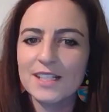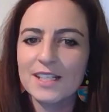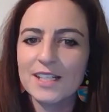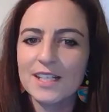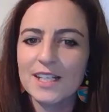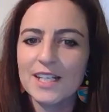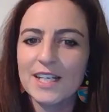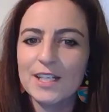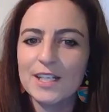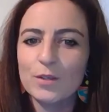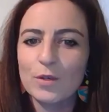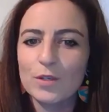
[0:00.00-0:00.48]

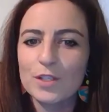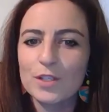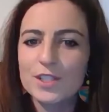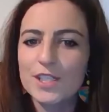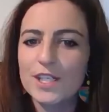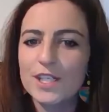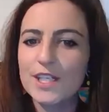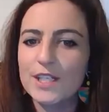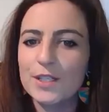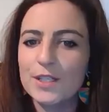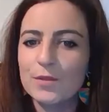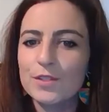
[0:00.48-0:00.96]
In order to
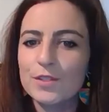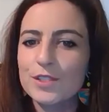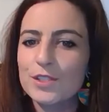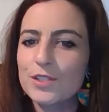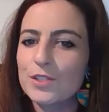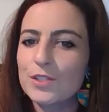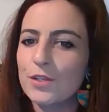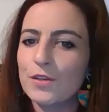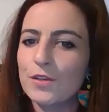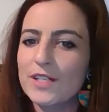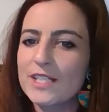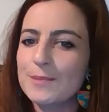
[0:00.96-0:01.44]
heal the
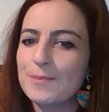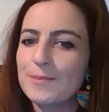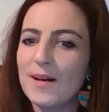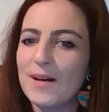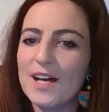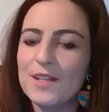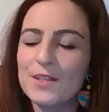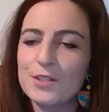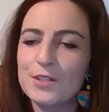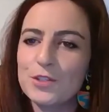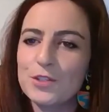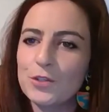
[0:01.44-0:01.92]
stories
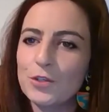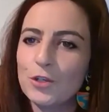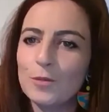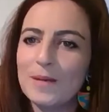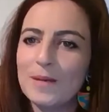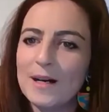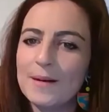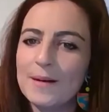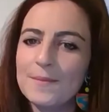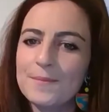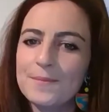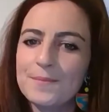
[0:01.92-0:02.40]
behind the
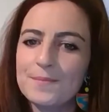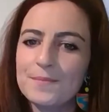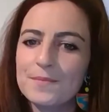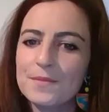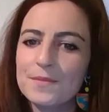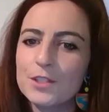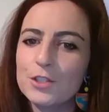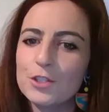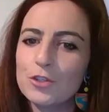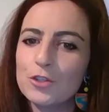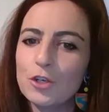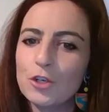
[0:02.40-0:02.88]
trauma
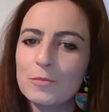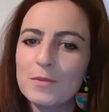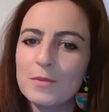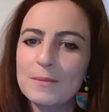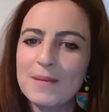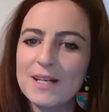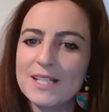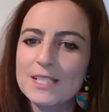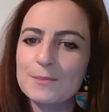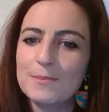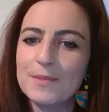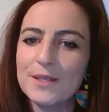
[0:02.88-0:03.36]

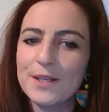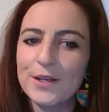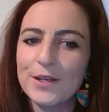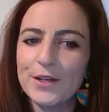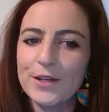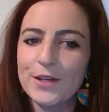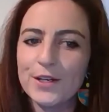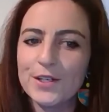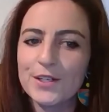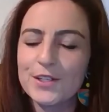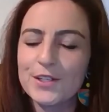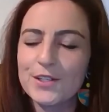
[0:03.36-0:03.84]
must be
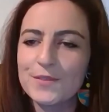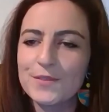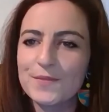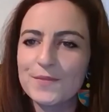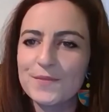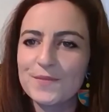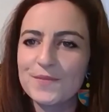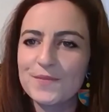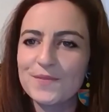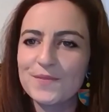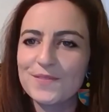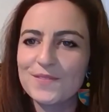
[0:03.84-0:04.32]
heard.
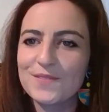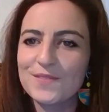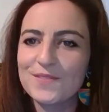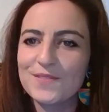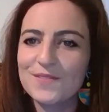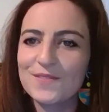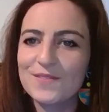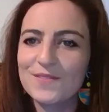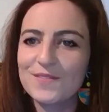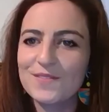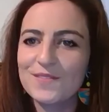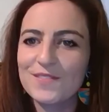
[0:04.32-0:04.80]

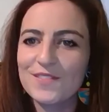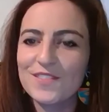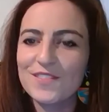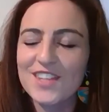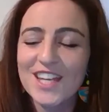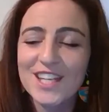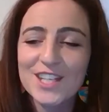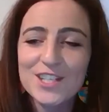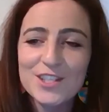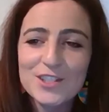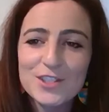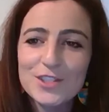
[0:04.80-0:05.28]

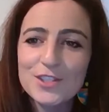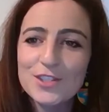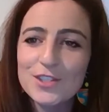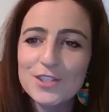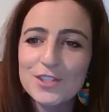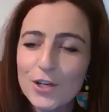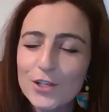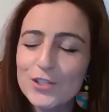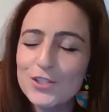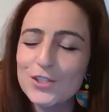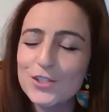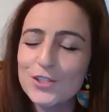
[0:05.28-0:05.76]
Thank you
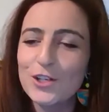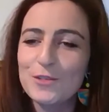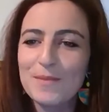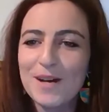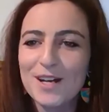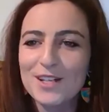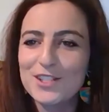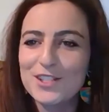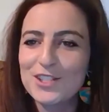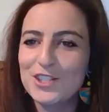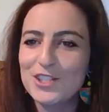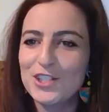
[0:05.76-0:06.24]
so, so
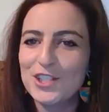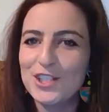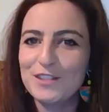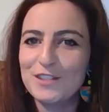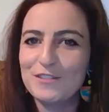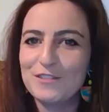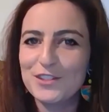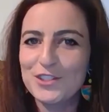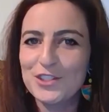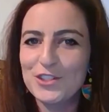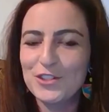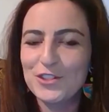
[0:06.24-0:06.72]
much, Judy,
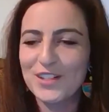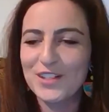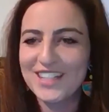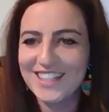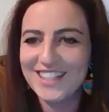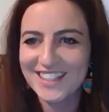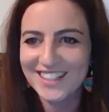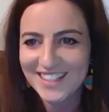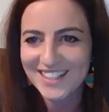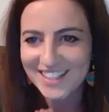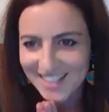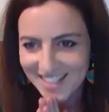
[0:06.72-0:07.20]
for
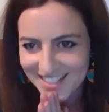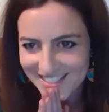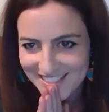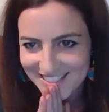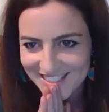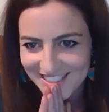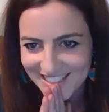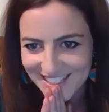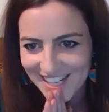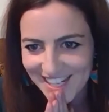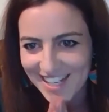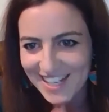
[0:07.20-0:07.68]
joining us
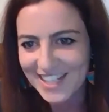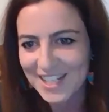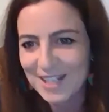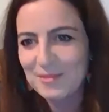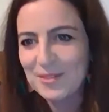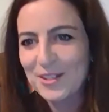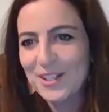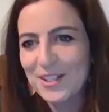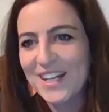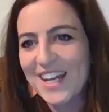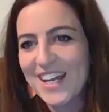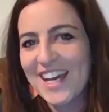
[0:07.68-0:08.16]
today. And
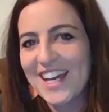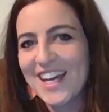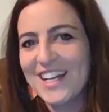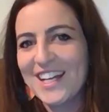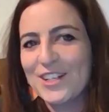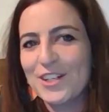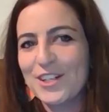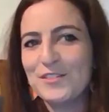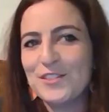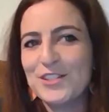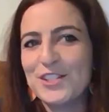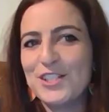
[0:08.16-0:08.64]
I'm going to
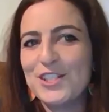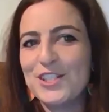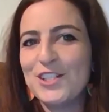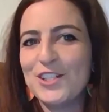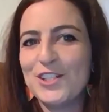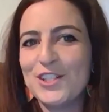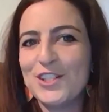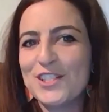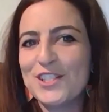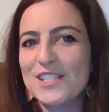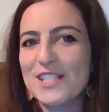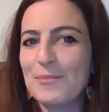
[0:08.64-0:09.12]
hand over to
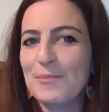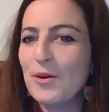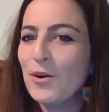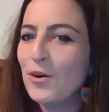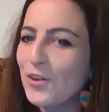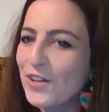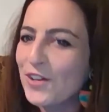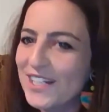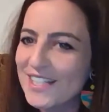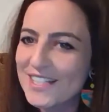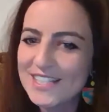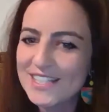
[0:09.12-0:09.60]
you because I'm
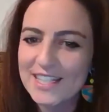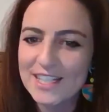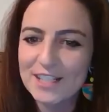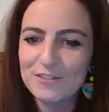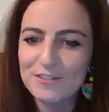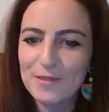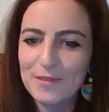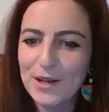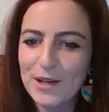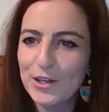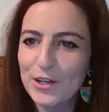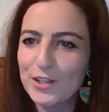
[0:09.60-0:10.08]
already sick
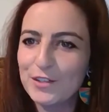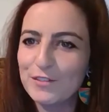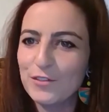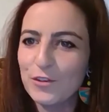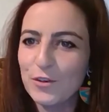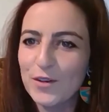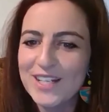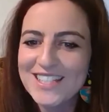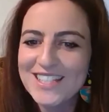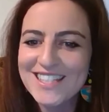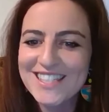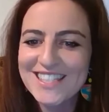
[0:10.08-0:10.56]
of my own
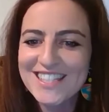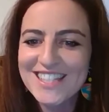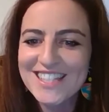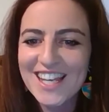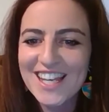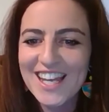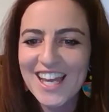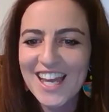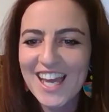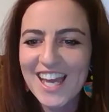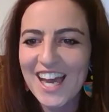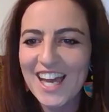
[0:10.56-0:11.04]
voice
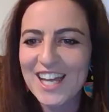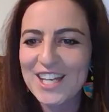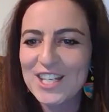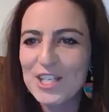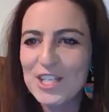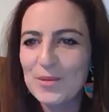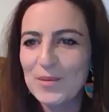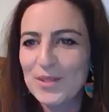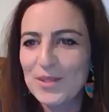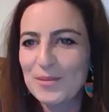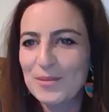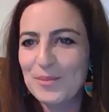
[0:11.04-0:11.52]
and
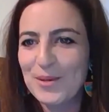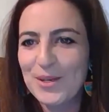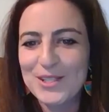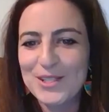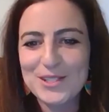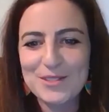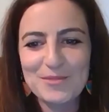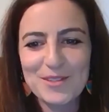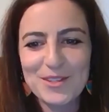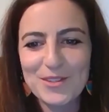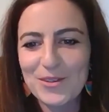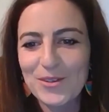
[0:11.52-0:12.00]
you are the
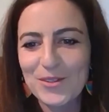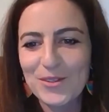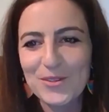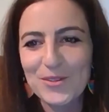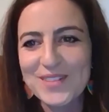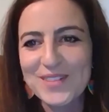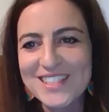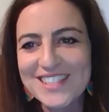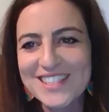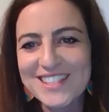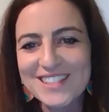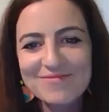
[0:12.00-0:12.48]
person with all the
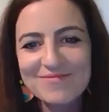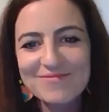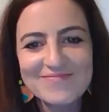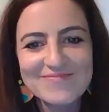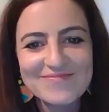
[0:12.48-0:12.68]
wisdom.